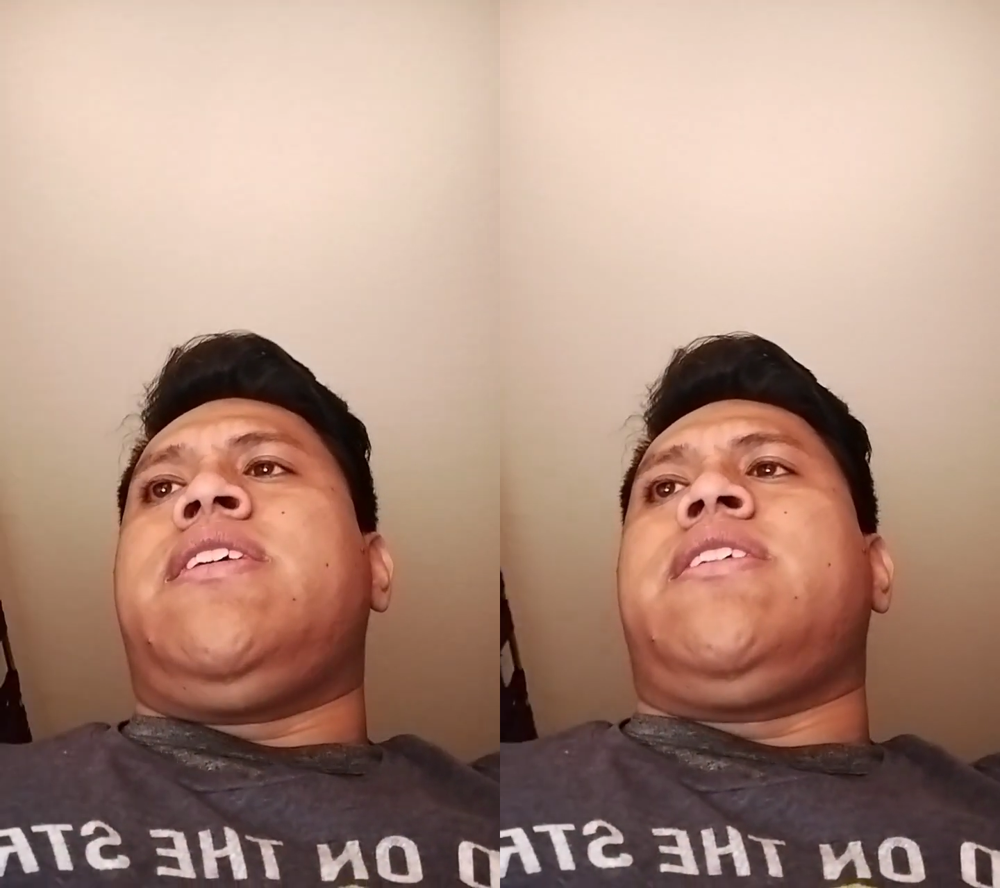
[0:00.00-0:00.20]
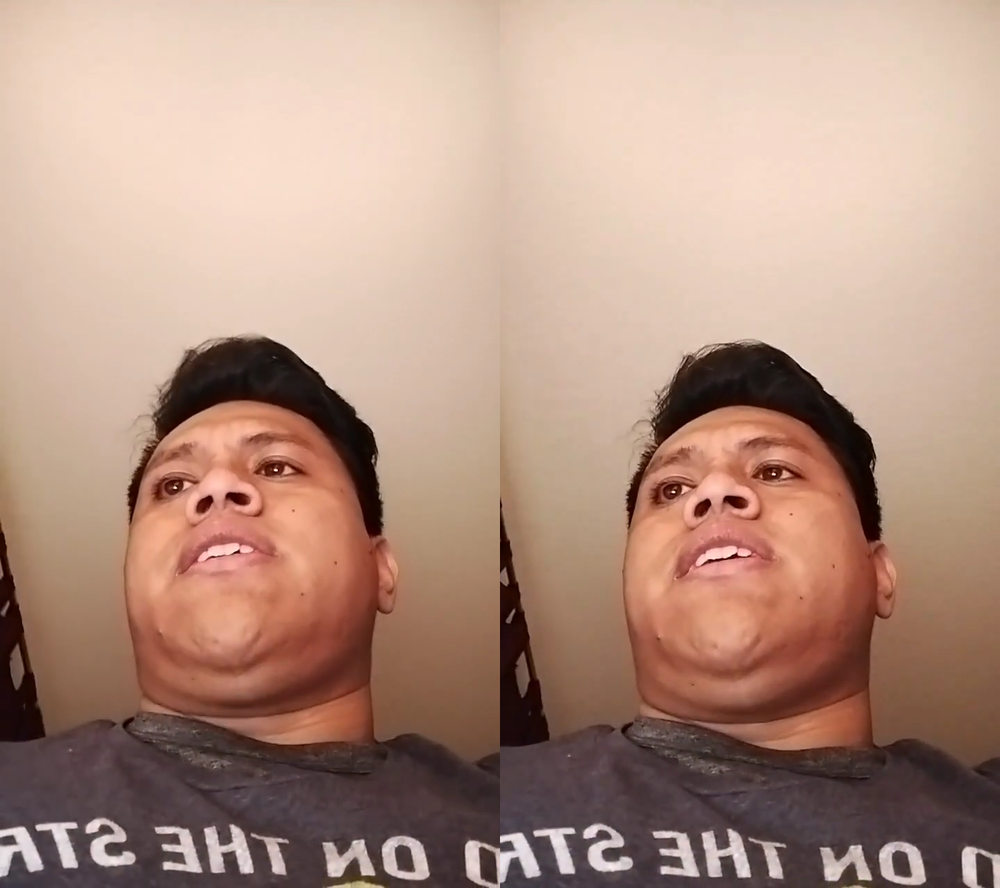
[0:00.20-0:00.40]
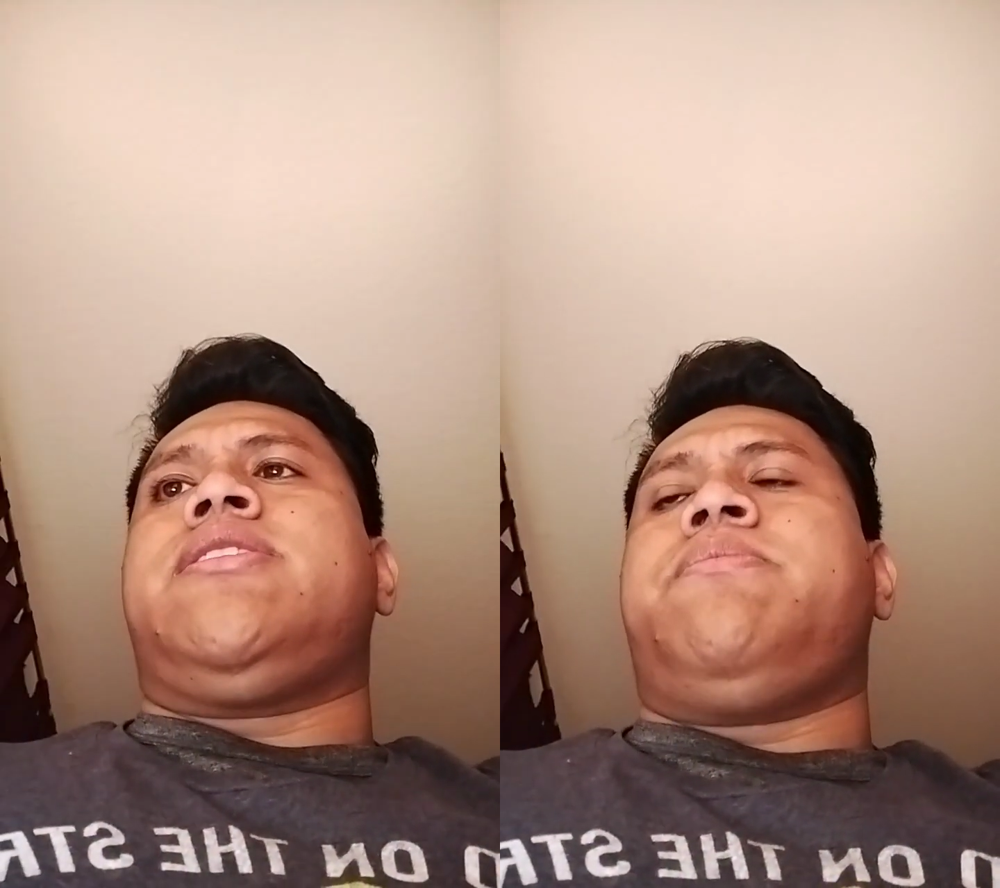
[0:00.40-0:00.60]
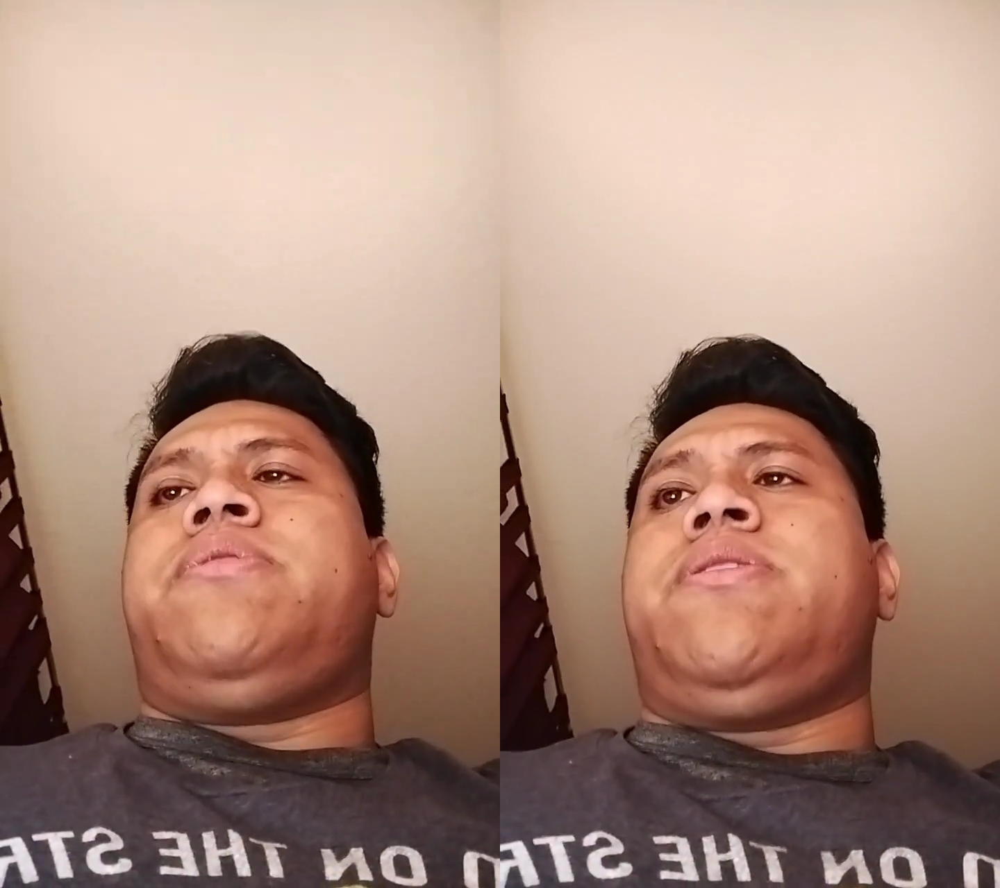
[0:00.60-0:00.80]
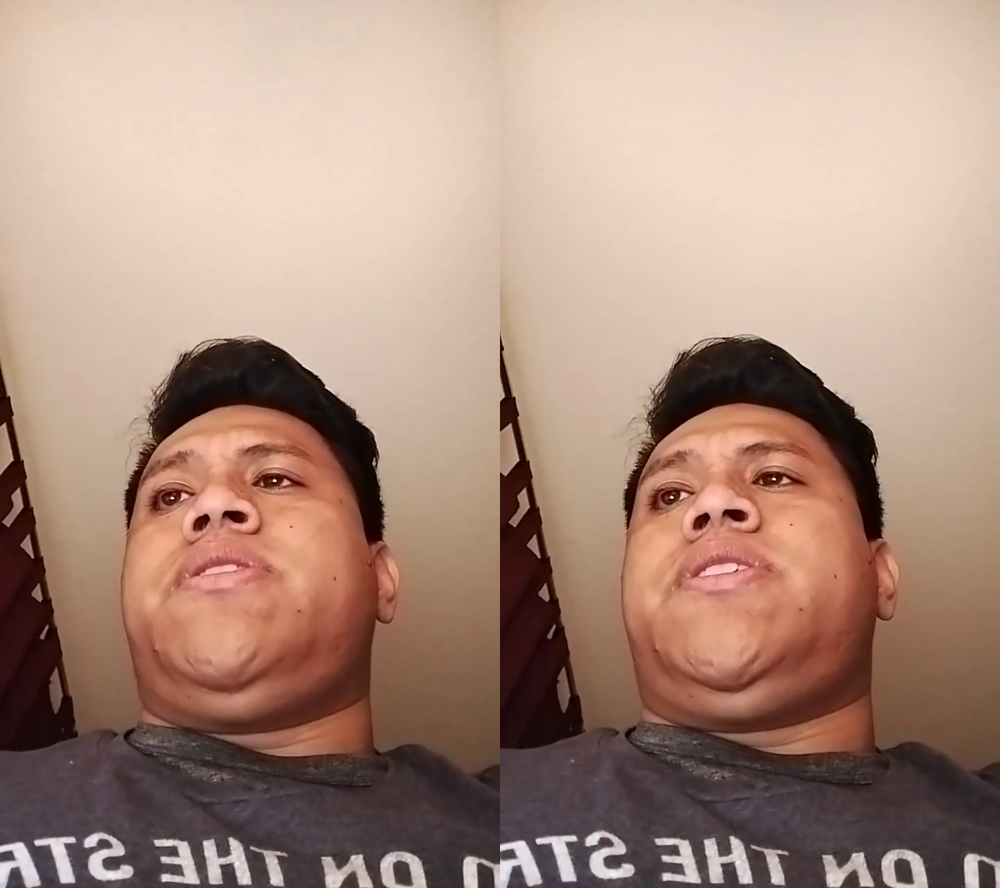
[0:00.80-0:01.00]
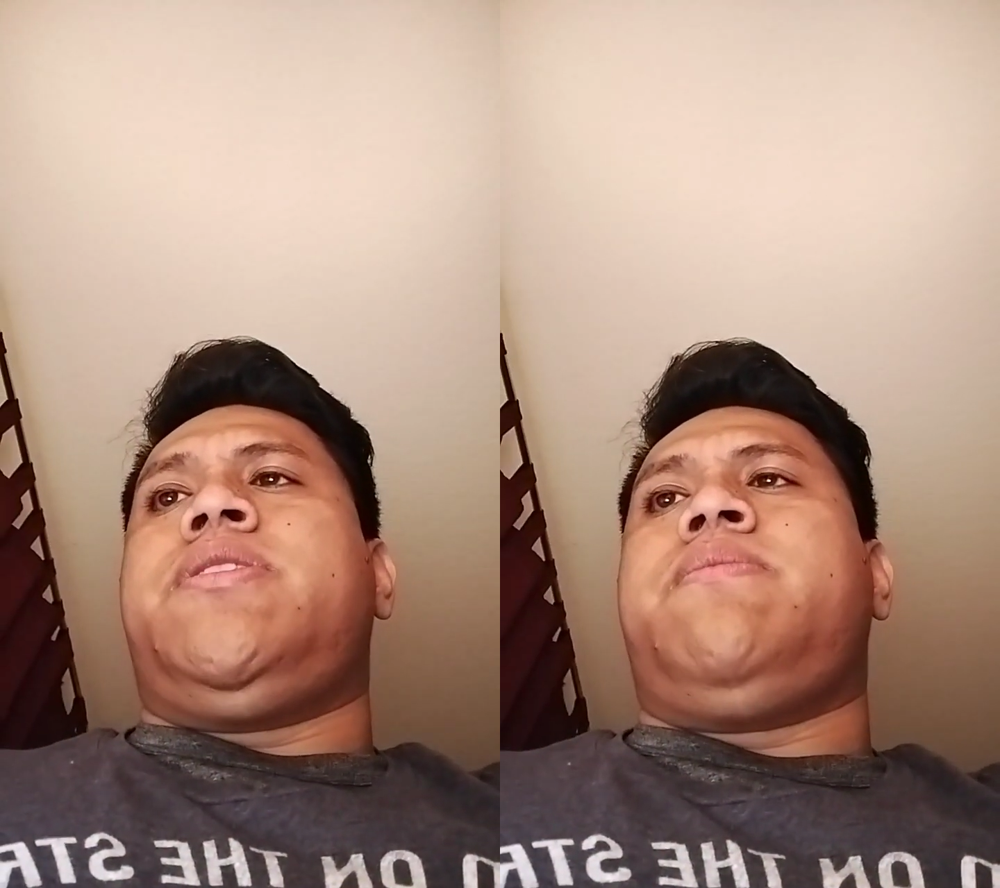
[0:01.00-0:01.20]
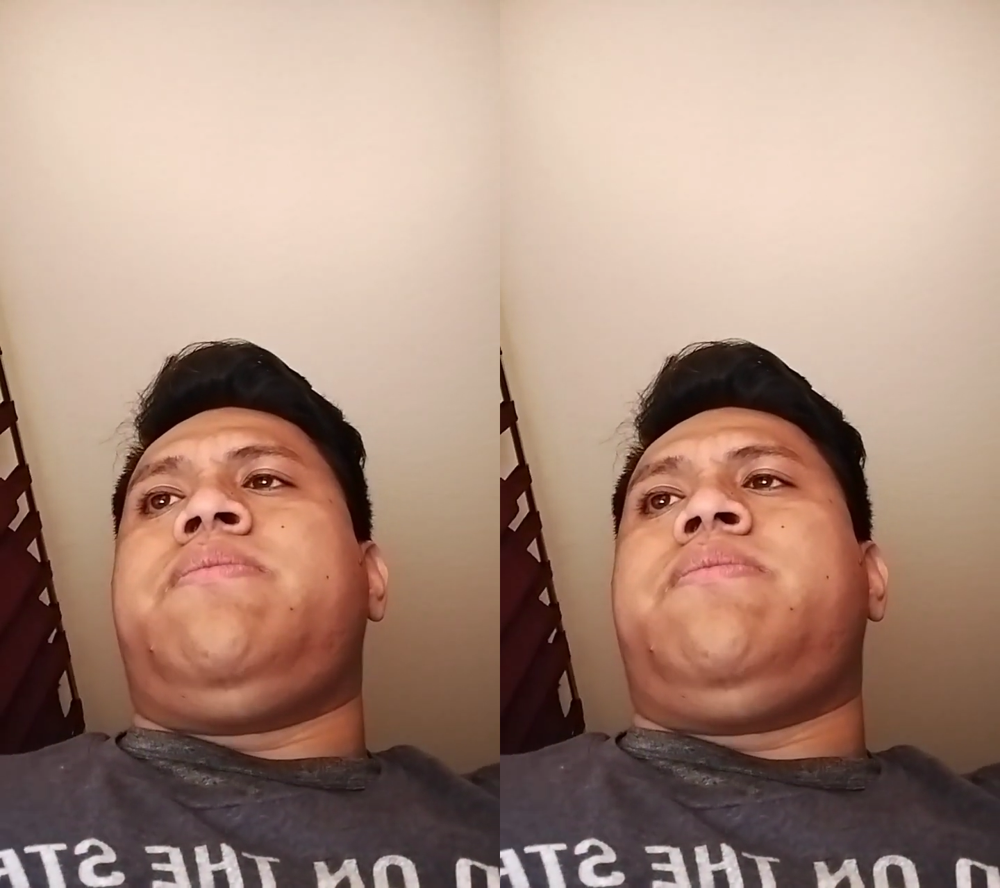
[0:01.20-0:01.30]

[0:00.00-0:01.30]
the cost approach